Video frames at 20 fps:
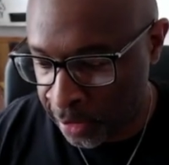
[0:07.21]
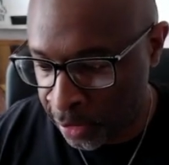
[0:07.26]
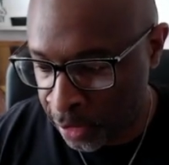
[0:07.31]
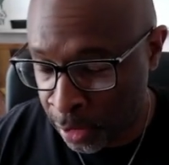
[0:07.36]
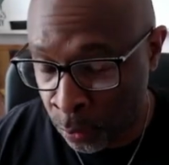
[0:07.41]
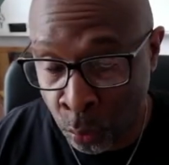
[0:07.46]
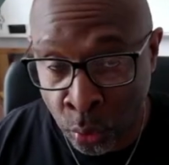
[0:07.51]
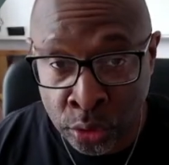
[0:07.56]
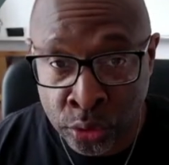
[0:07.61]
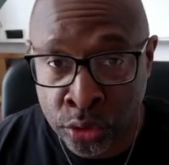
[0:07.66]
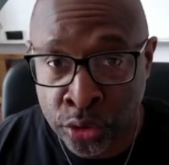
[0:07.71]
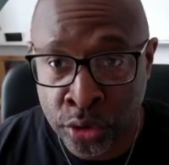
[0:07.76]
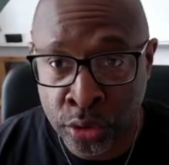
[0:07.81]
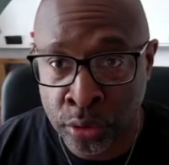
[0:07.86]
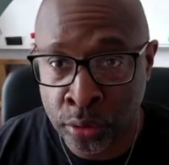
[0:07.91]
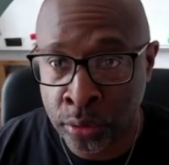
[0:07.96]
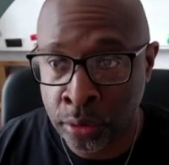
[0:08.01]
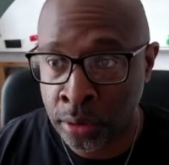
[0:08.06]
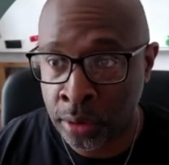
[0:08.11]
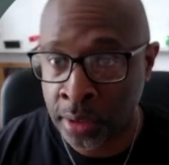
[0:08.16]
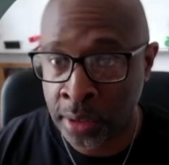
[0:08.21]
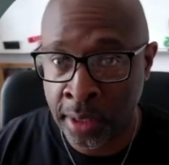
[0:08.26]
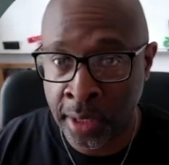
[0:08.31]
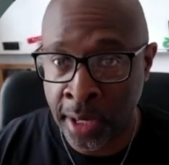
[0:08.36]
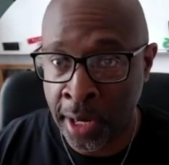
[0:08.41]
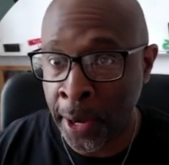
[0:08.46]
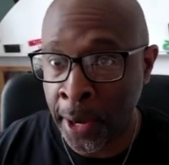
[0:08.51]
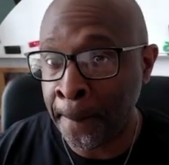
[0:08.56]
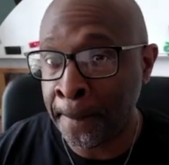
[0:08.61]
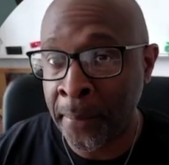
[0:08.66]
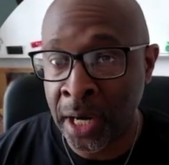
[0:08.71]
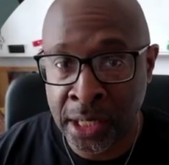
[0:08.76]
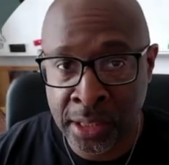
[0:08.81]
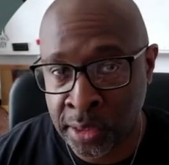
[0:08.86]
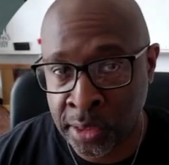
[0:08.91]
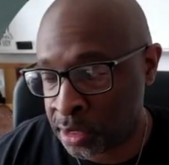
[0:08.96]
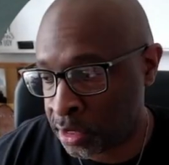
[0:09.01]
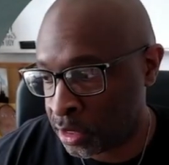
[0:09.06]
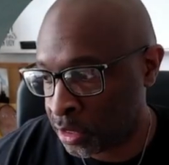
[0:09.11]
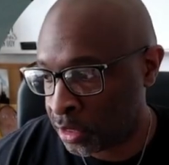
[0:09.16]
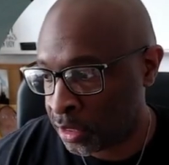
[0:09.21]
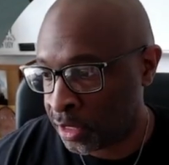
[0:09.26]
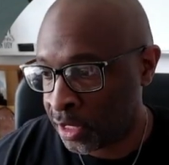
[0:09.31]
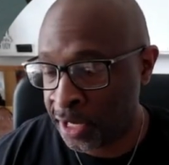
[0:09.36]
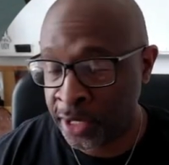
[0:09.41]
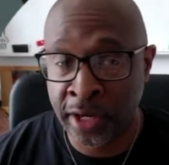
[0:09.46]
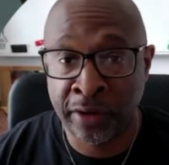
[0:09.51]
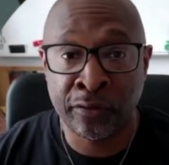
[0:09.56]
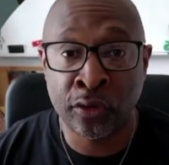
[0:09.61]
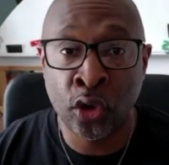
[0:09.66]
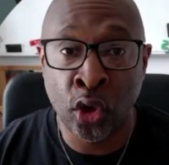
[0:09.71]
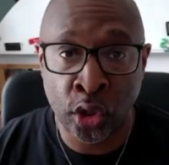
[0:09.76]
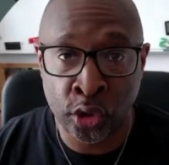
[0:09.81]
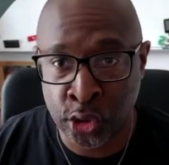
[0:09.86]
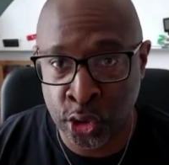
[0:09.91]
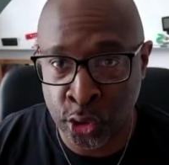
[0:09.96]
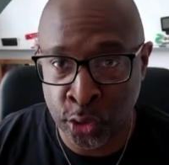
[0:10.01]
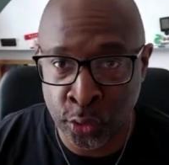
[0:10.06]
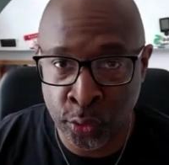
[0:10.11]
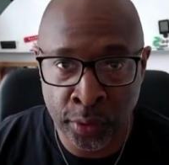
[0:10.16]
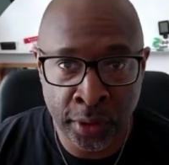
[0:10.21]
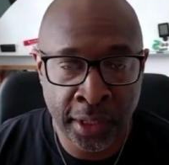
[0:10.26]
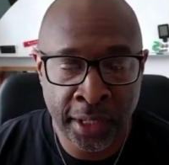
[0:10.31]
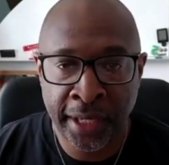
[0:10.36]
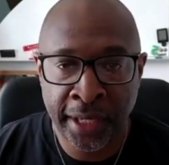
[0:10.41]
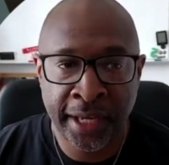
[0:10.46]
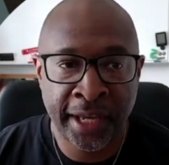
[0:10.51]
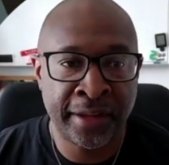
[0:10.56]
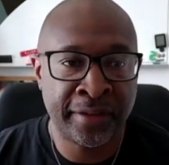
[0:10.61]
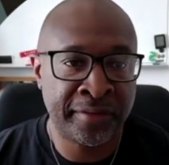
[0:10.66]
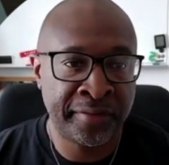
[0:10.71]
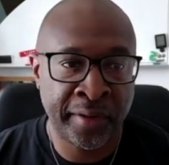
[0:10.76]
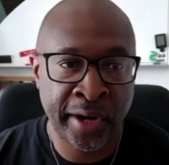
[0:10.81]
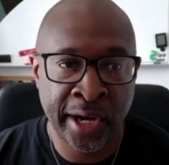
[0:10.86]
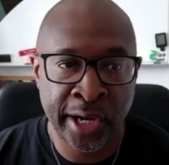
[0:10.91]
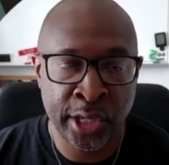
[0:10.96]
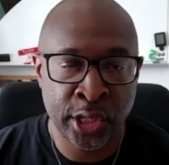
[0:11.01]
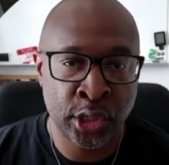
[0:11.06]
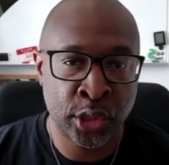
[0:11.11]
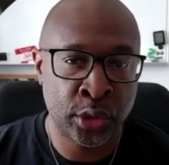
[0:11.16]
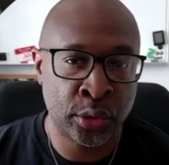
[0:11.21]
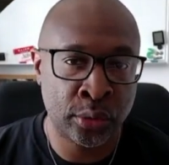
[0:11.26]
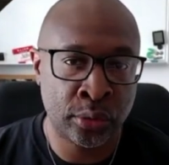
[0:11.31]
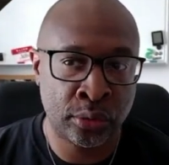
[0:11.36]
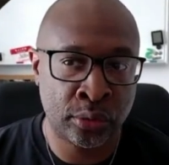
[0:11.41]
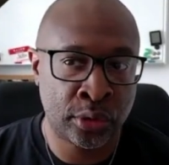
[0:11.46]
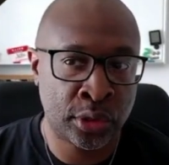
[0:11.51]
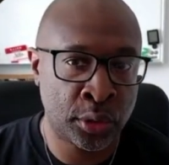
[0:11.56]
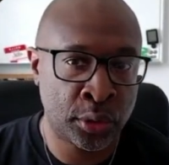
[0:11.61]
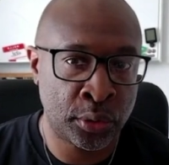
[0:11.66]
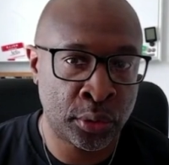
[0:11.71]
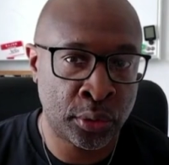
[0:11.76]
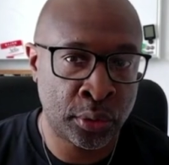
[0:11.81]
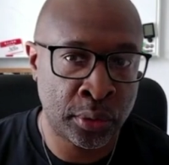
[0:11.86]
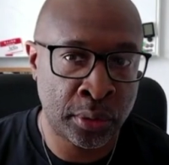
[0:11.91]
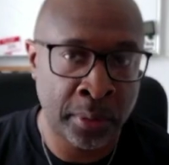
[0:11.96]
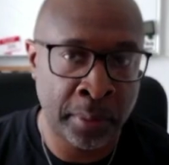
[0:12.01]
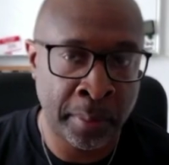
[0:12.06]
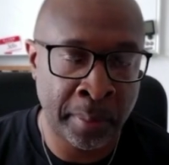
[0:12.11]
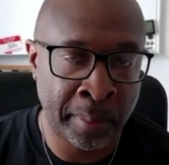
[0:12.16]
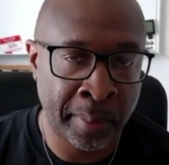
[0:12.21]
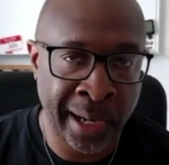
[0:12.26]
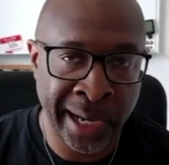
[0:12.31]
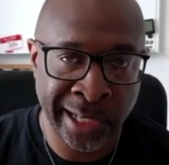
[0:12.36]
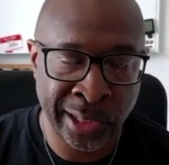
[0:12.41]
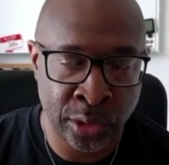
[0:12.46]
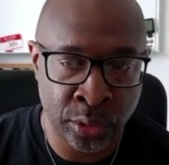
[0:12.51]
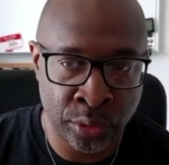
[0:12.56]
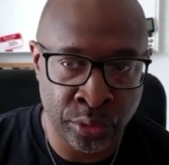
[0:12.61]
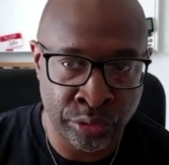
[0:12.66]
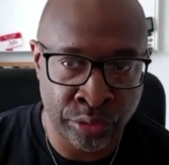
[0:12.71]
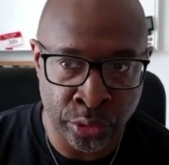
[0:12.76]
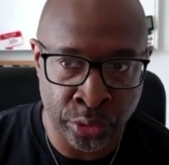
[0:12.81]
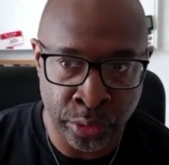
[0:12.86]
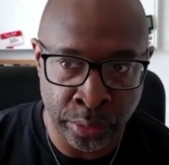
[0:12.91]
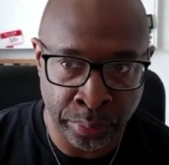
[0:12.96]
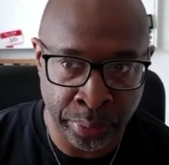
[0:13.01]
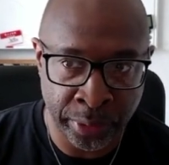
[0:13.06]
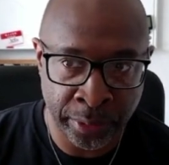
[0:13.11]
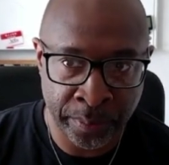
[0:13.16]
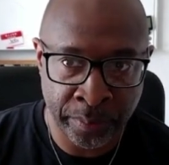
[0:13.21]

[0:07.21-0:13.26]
I want to, I must, and I've got to invite you to my new group,